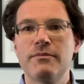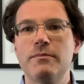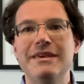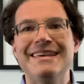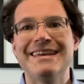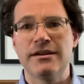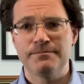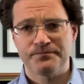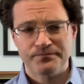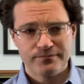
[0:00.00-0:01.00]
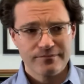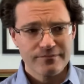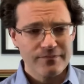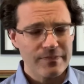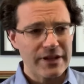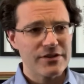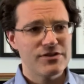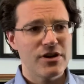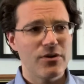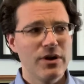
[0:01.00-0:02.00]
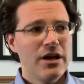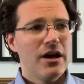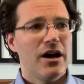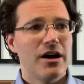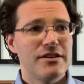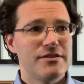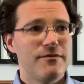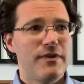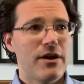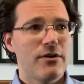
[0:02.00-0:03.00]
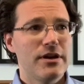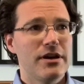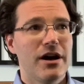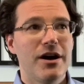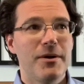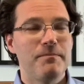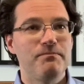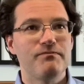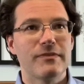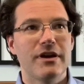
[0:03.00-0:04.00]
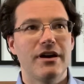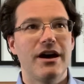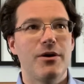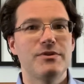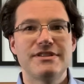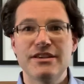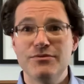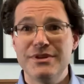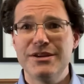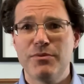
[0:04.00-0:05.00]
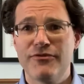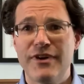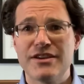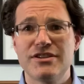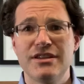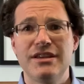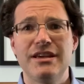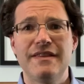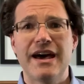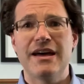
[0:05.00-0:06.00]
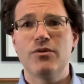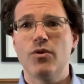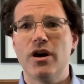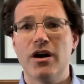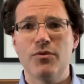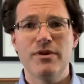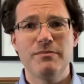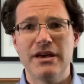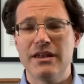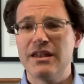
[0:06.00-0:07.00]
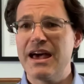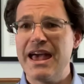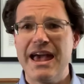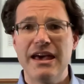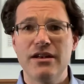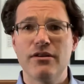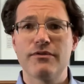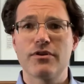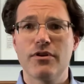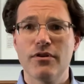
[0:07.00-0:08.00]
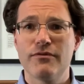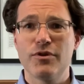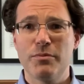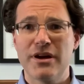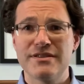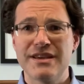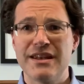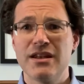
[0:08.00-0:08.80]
beginning. So it's a very, I would say, unique profession in that we've been ahead of the curve, no pun intended,